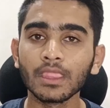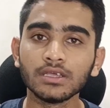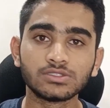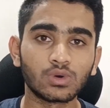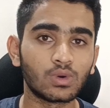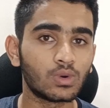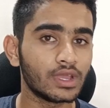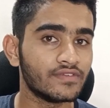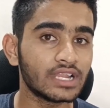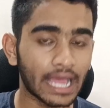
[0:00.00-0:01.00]
So
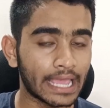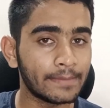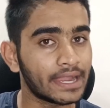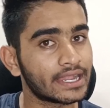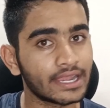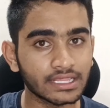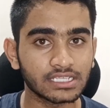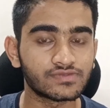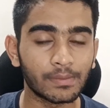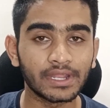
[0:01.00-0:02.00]
even I'll be attending
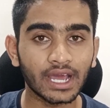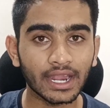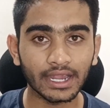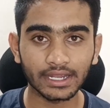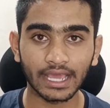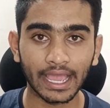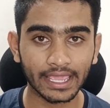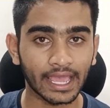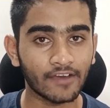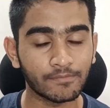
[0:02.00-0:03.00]
this webinar, and I
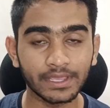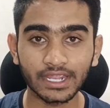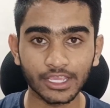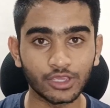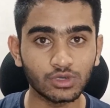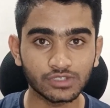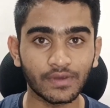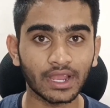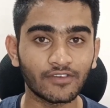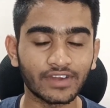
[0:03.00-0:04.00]
have been a huge
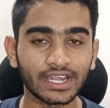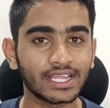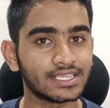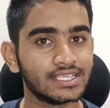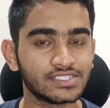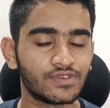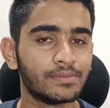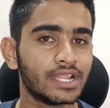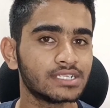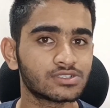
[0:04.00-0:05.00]
fan of attending these
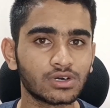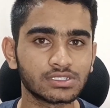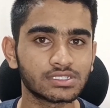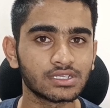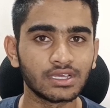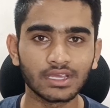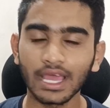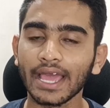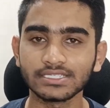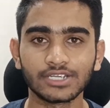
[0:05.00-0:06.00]
webinars because,
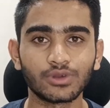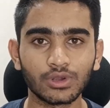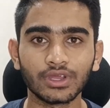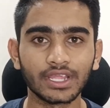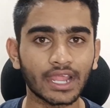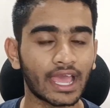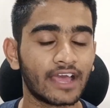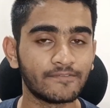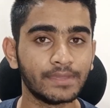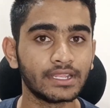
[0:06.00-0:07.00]
as I told you earlier, I
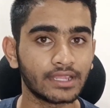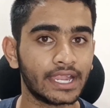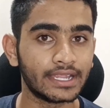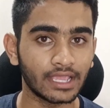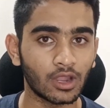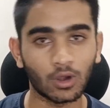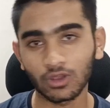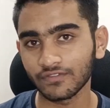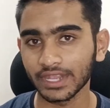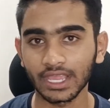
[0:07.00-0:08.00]
have been getting a lot
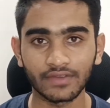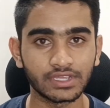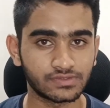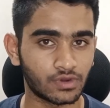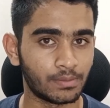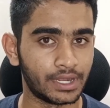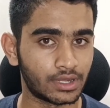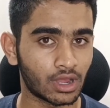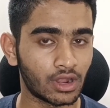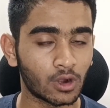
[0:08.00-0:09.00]
of takeaways from it,
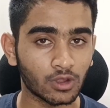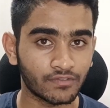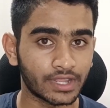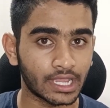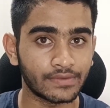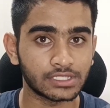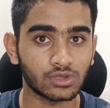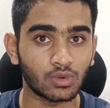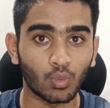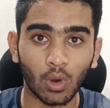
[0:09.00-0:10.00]
a lot of takeaways
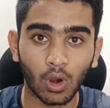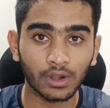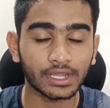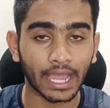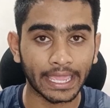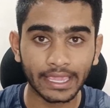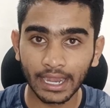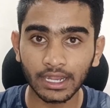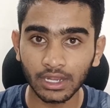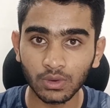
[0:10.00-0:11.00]
on what I
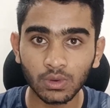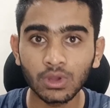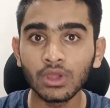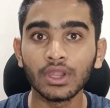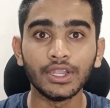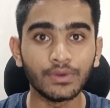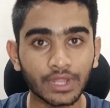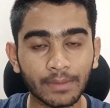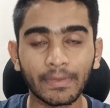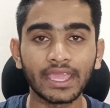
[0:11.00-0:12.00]
can do
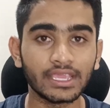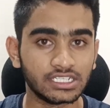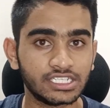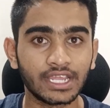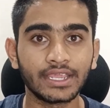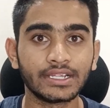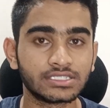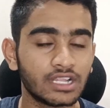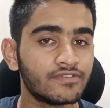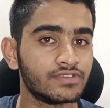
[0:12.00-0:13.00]
during my engineering
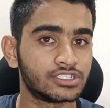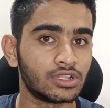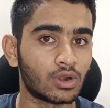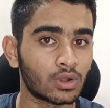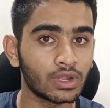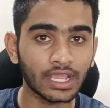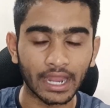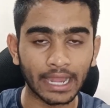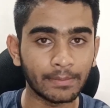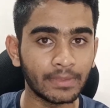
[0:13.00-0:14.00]
itself, which will not only
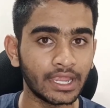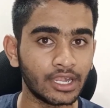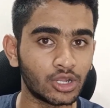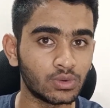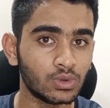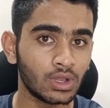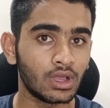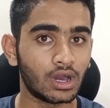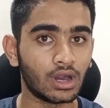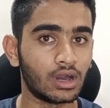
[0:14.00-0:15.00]
grind me into
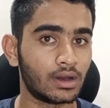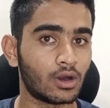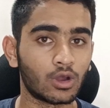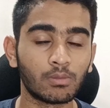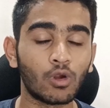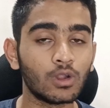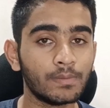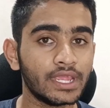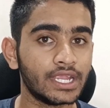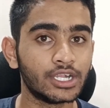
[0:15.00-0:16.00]
or mold
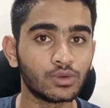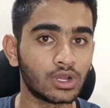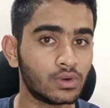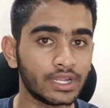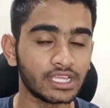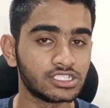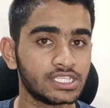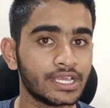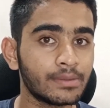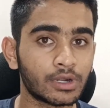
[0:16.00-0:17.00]
me into a good
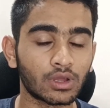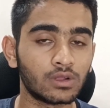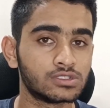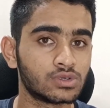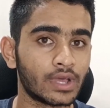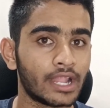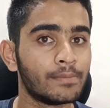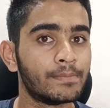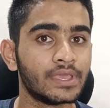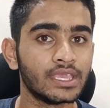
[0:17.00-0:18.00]
engineer, but also
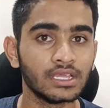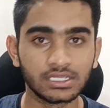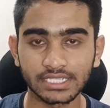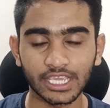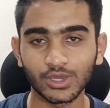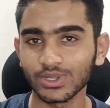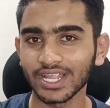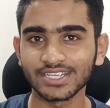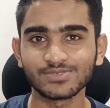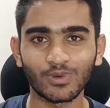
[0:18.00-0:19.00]
help me secure
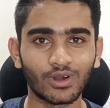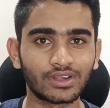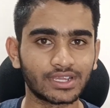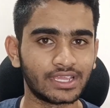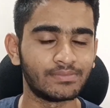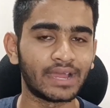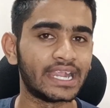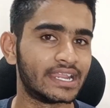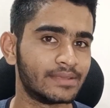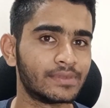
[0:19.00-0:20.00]
that spot in my
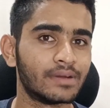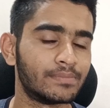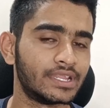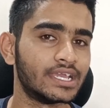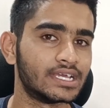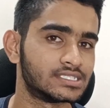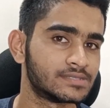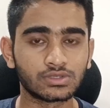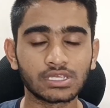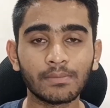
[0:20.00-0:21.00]
dream company, guys.
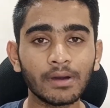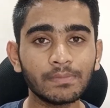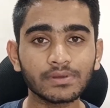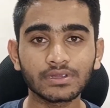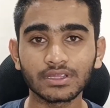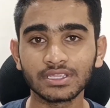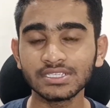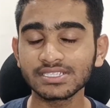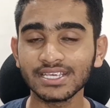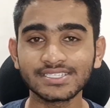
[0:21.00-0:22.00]
To sum up,
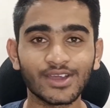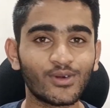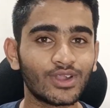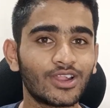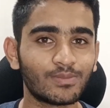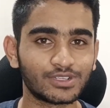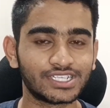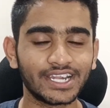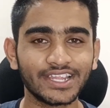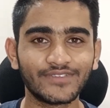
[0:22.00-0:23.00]
this is a golden
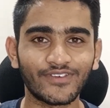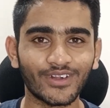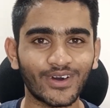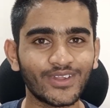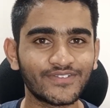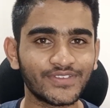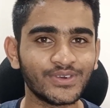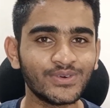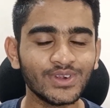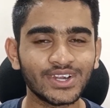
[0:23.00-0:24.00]
opportunity for all of
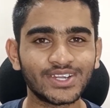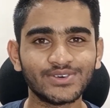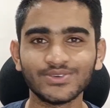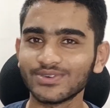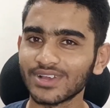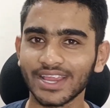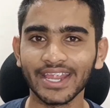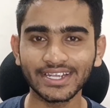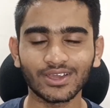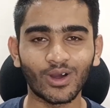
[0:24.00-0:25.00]
you to
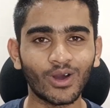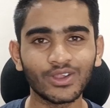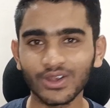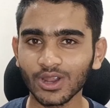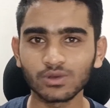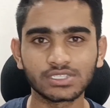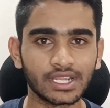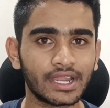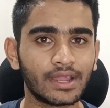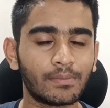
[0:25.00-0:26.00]
get all your doubts
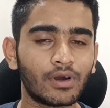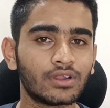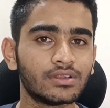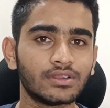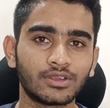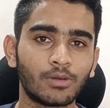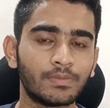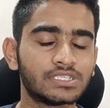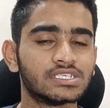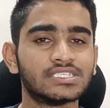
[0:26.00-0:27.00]
cleared upon
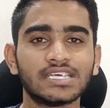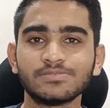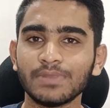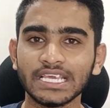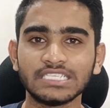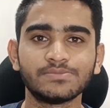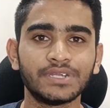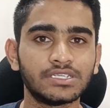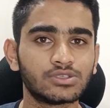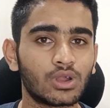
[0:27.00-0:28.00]
topics such as
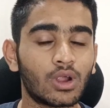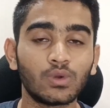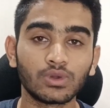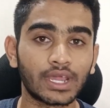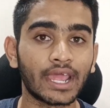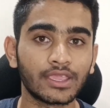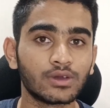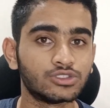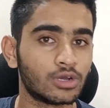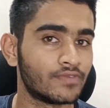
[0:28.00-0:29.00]
placements or how to crack your
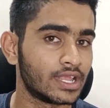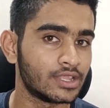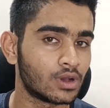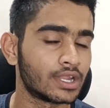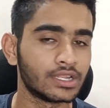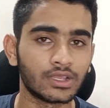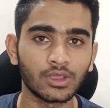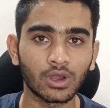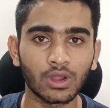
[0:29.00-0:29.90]
job while you are in your